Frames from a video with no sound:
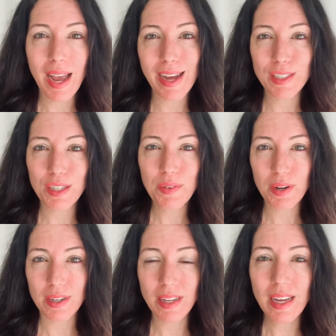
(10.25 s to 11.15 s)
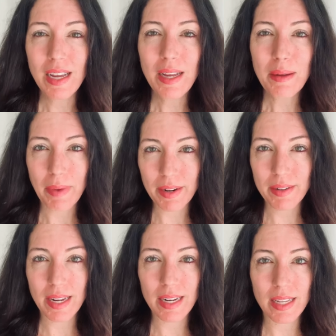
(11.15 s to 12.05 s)
As you've heard,
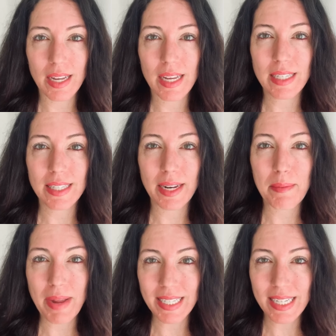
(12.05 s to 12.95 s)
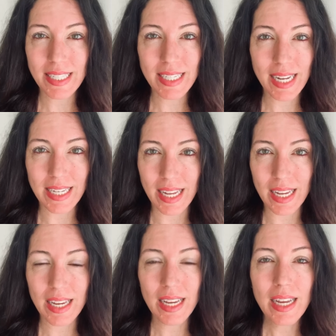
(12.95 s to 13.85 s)
microneedling is an amazing
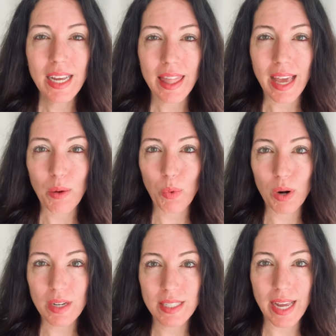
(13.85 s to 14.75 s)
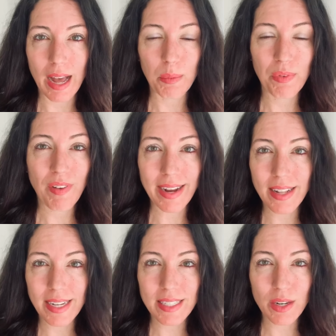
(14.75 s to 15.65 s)
technique that works to help fine
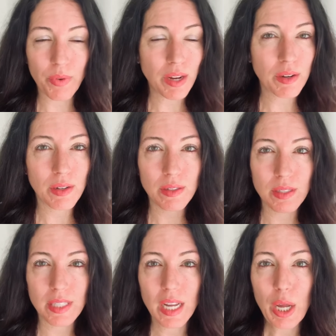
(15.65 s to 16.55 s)
lines and wrinkles,